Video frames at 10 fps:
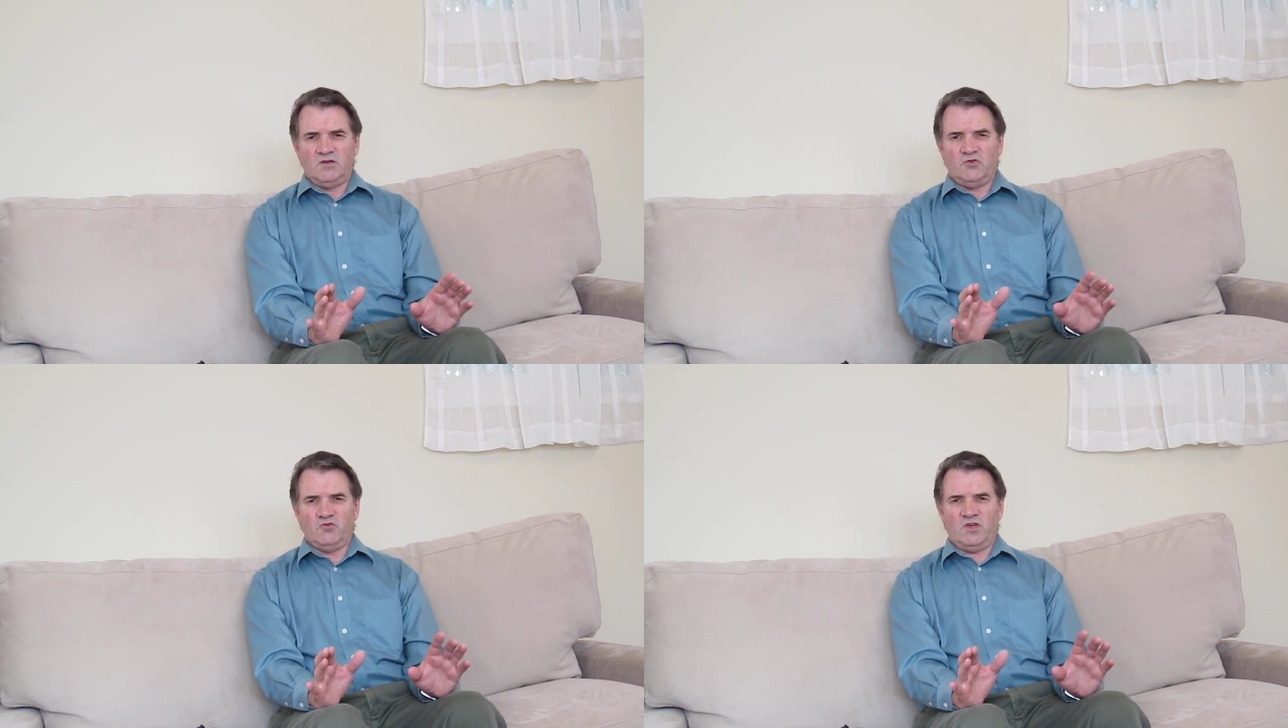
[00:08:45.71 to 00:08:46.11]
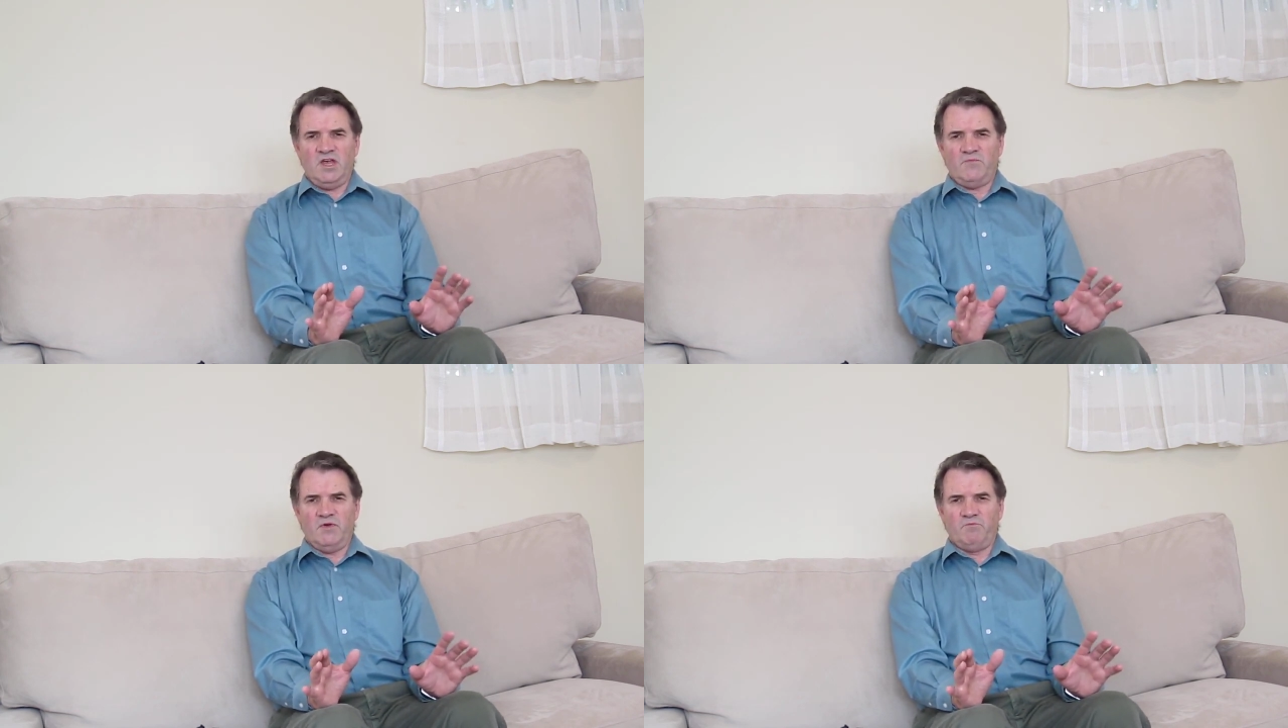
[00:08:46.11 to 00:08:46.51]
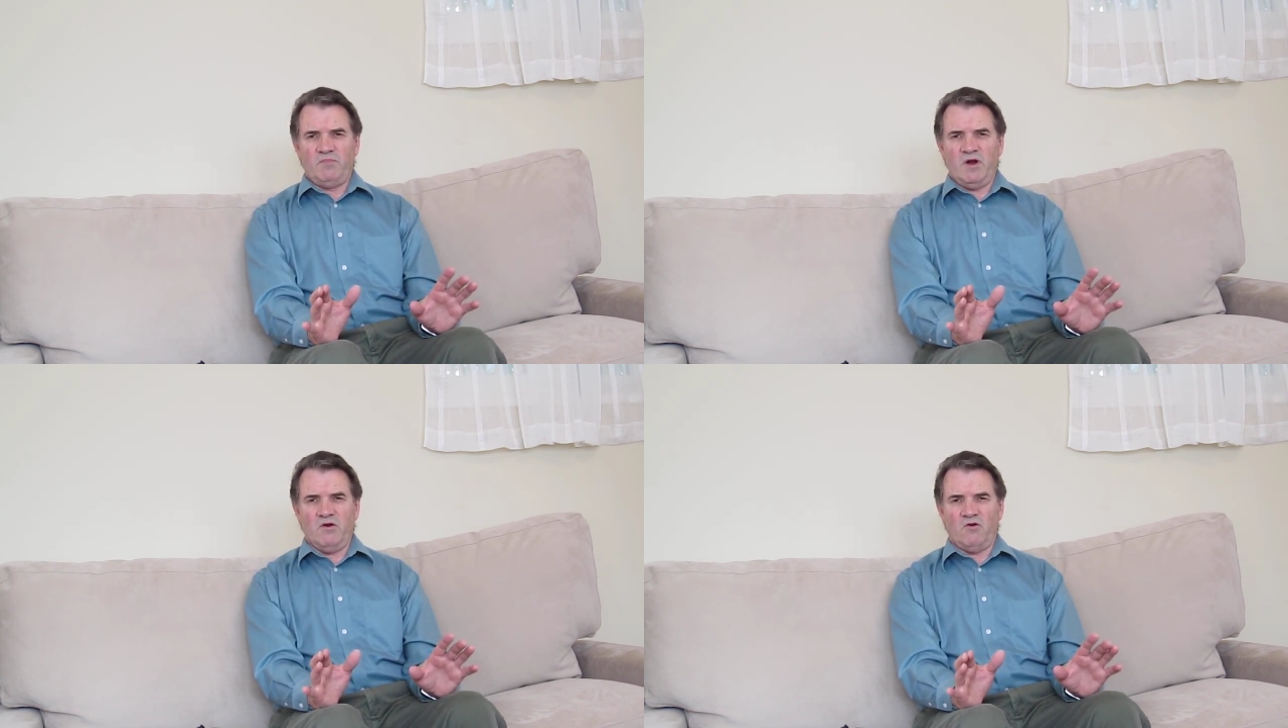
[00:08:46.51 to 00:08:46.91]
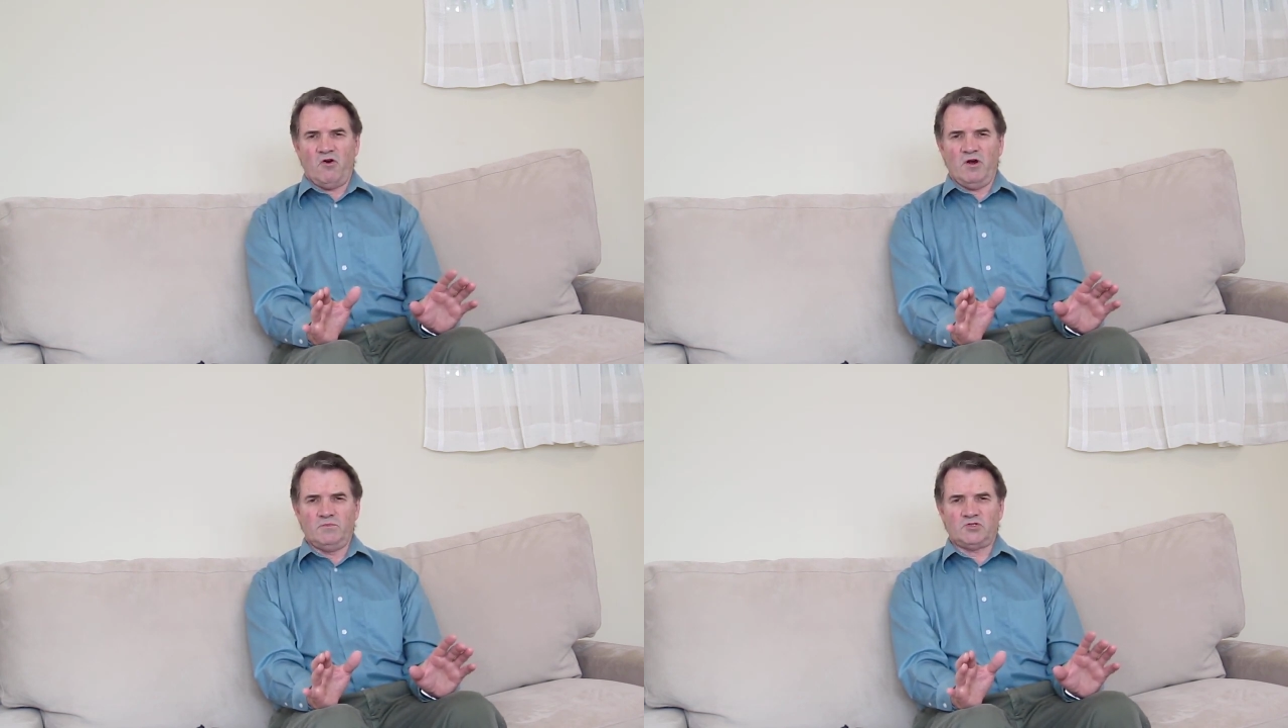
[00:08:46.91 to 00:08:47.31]
to keep and bear
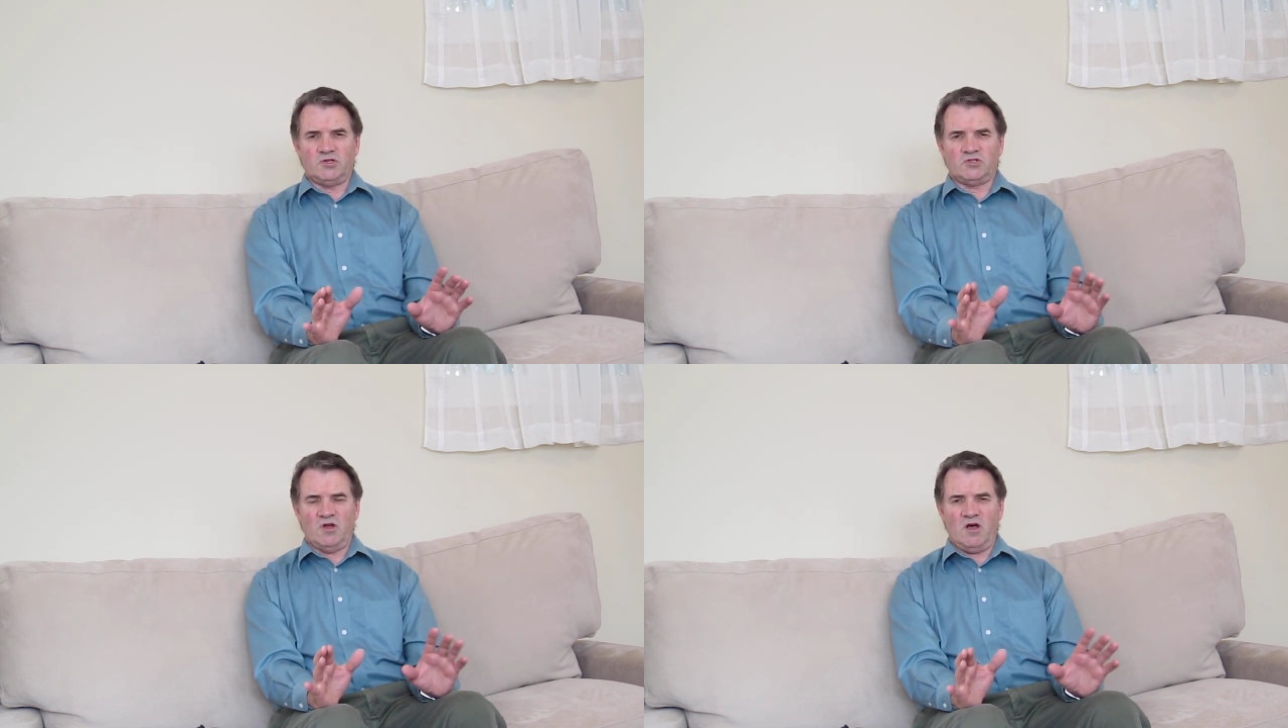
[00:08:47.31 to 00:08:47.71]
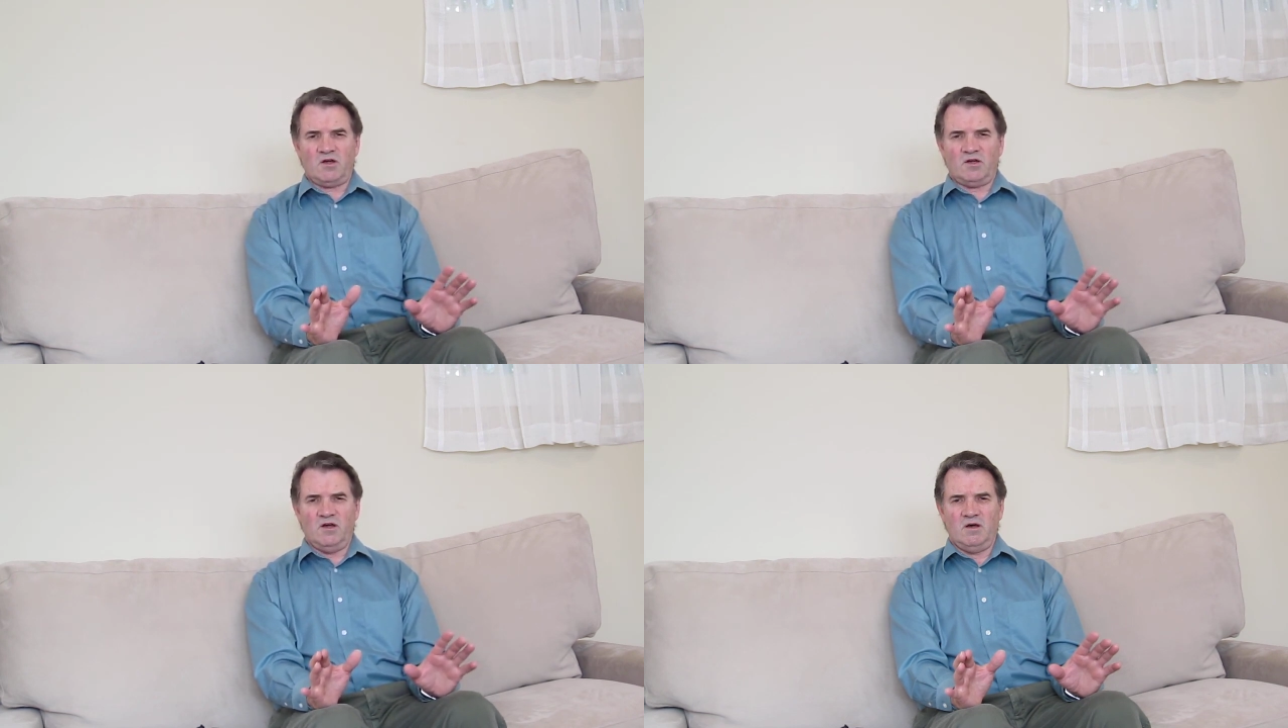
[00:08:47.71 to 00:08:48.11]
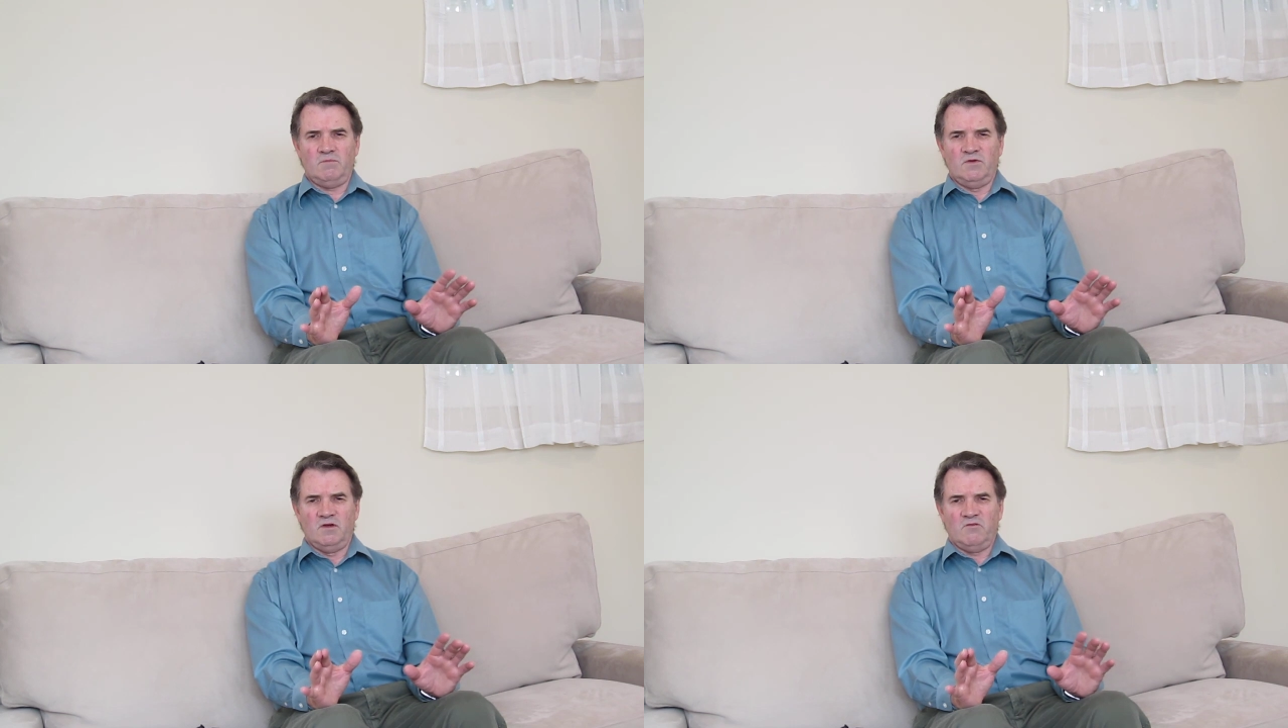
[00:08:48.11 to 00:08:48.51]
arms does not come